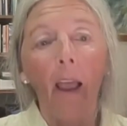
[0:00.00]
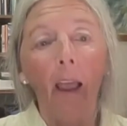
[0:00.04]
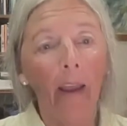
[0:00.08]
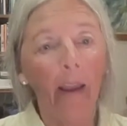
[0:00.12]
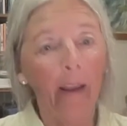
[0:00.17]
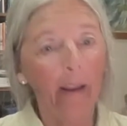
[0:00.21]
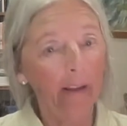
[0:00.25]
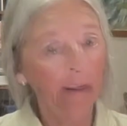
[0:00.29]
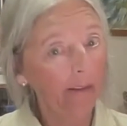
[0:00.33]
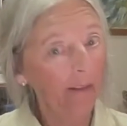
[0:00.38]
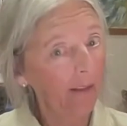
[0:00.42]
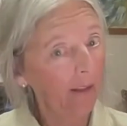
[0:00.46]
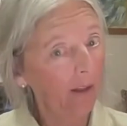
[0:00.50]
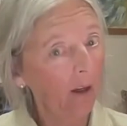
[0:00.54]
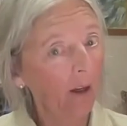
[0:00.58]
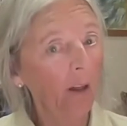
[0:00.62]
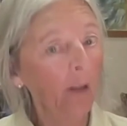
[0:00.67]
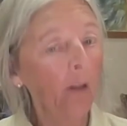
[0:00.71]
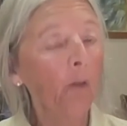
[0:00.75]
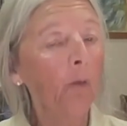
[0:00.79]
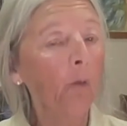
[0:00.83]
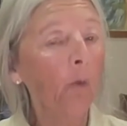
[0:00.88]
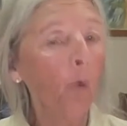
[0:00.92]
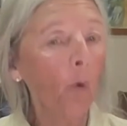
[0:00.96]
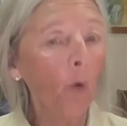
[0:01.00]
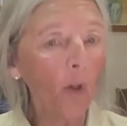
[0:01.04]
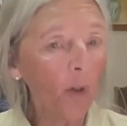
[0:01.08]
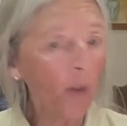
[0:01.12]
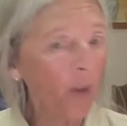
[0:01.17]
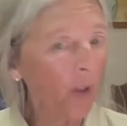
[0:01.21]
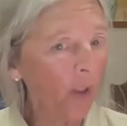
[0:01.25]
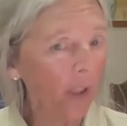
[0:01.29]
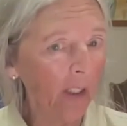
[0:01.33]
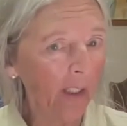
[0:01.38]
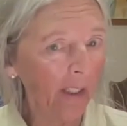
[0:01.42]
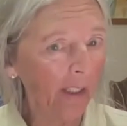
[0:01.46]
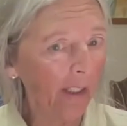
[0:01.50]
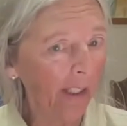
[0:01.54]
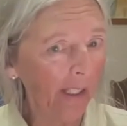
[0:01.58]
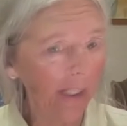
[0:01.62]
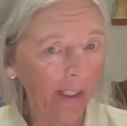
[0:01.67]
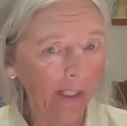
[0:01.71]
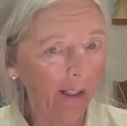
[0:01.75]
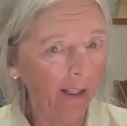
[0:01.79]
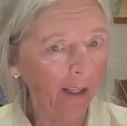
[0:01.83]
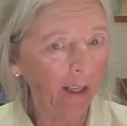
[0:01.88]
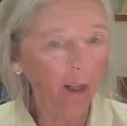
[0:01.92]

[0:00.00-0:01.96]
And unfortunately,